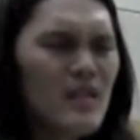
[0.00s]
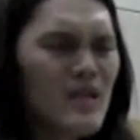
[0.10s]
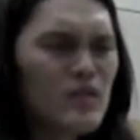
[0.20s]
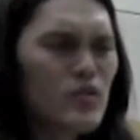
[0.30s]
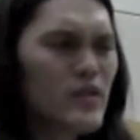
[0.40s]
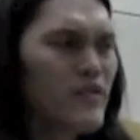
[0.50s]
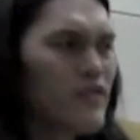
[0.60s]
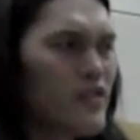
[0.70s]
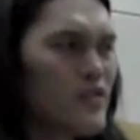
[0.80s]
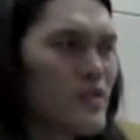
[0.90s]
And I was really
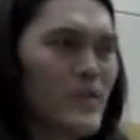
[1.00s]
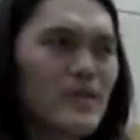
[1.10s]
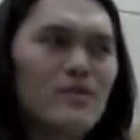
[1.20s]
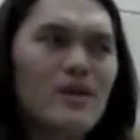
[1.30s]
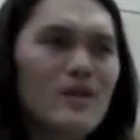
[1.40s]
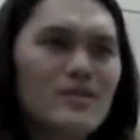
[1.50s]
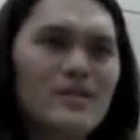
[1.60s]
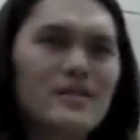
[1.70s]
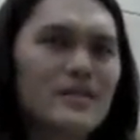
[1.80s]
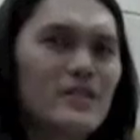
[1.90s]
confused. I'm like, well, I was
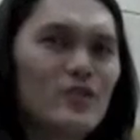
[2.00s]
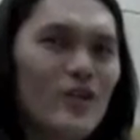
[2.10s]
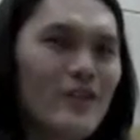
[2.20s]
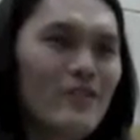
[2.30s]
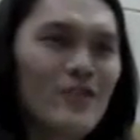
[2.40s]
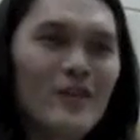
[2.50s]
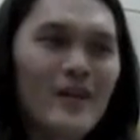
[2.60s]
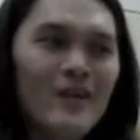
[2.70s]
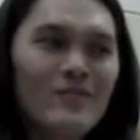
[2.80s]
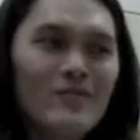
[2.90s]
a designated driver,
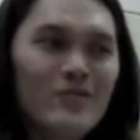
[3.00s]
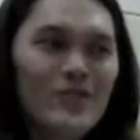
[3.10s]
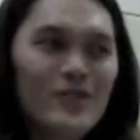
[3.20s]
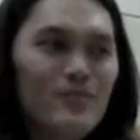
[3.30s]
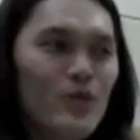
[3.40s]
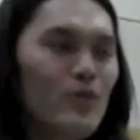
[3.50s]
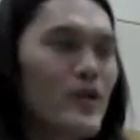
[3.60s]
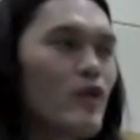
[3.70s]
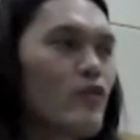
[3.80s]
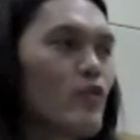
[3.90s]
and he didn't pull
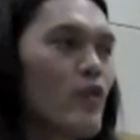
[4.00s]
me over.